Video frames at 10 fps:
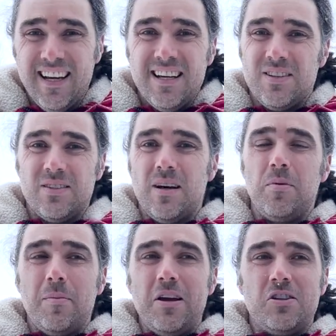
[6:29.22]
So
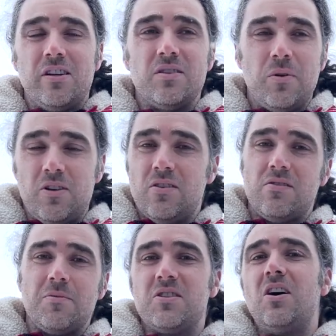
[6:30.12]
sublimation is when it turns
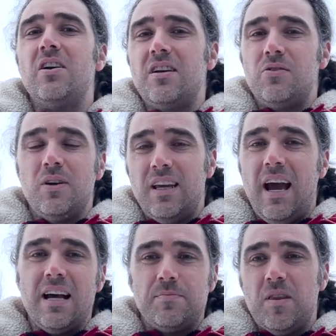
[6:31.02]
from a solid into a
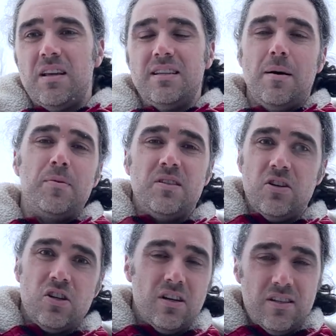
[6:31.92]
gas, but then
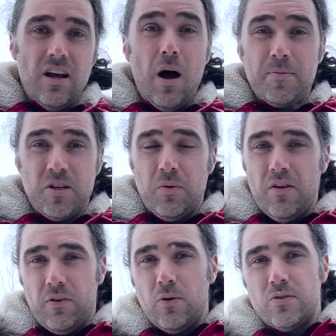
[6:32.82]
deposition is the opposite way.
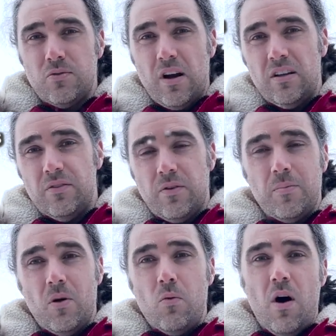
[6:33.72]
If it goes directly
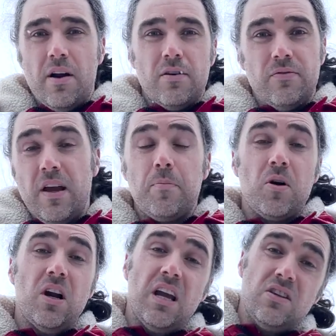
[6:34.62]
from the water
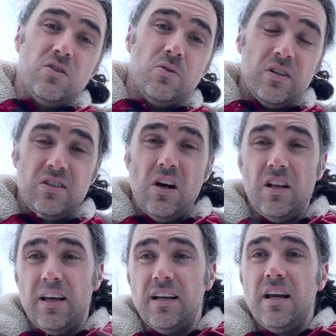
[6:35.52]
vapor into a
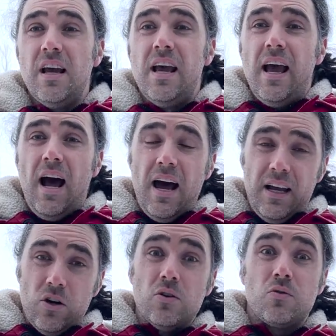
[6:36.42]
solid,
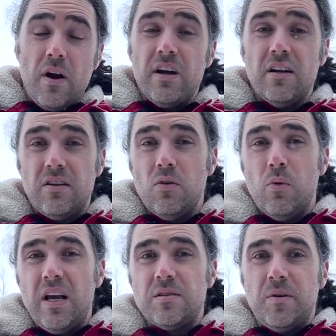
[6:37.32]
it goes right onto the
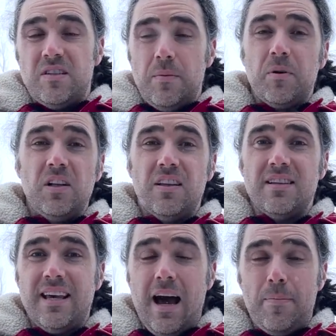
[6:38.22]
wings. But typically
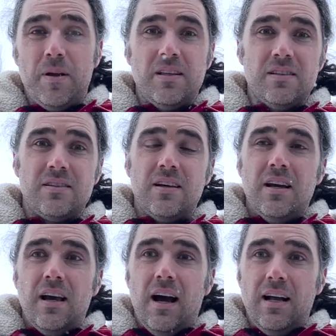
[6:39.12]
this happens
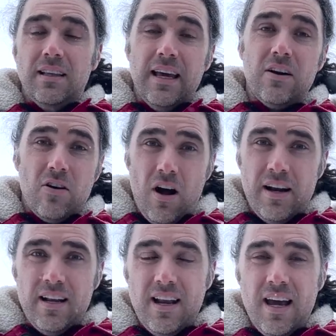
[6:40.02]
later on
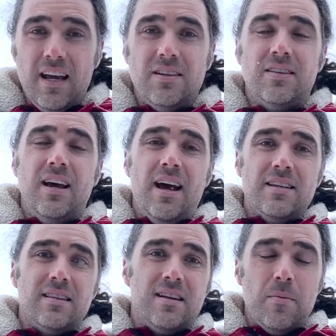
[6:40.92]
at night
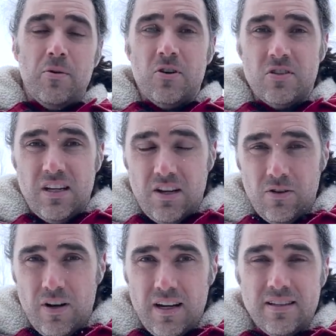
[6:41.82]
as the temperatures
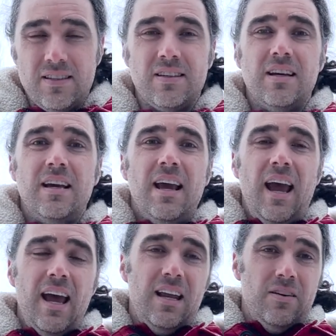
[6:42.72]
decrease.
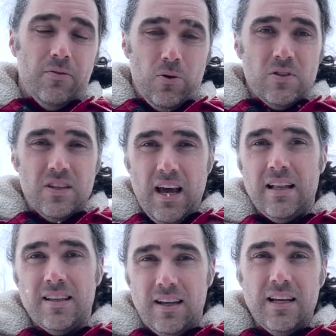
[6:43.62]
And of course,
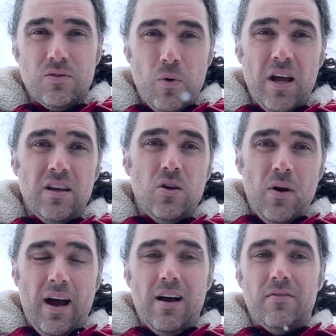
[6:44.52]
then is when you
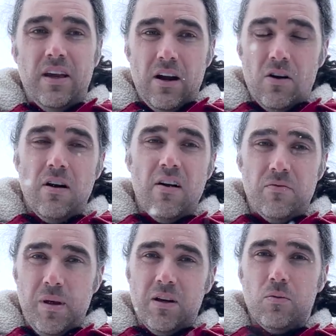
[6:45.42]
have the aircraft
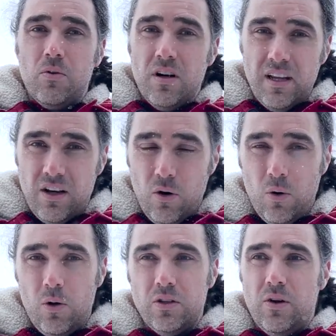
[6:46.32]
being really
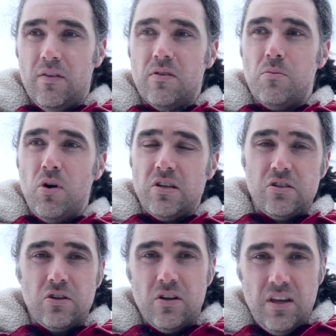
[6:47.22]
cold. You have the
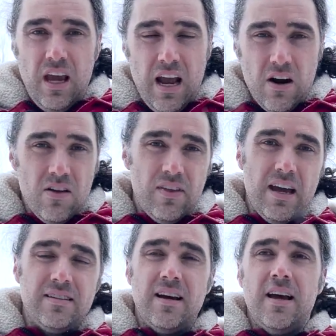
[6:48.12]
moisture in the air at
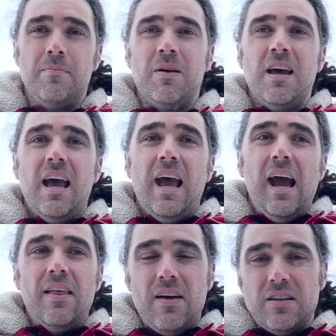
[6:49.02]
that time.
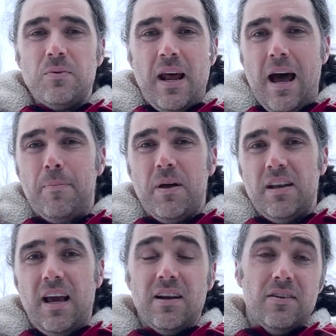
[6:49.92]
And that's what
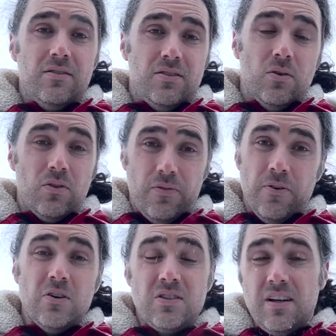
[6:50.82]
happened. And so the
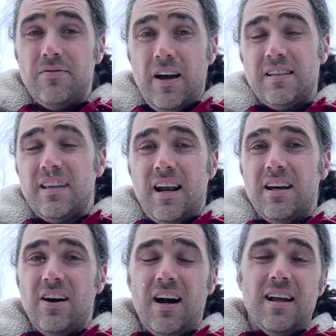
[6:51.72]
first advice that I
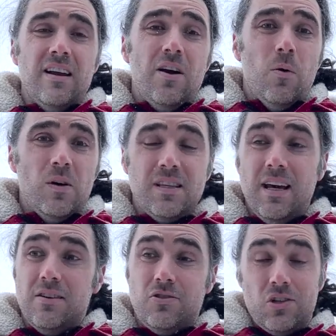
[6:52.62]
got was
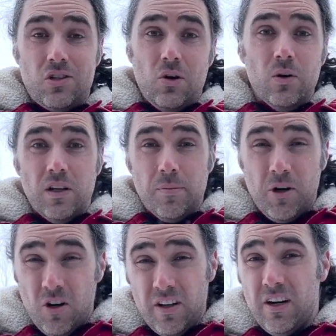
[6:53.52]
that just go a little bit
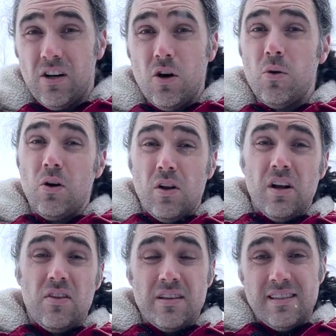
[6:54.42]
earlier. Go
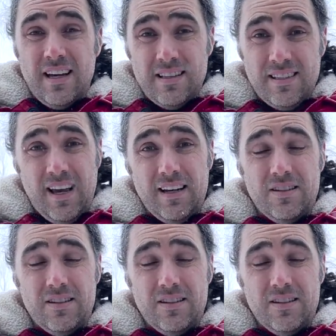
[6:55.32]
earlier than sunset.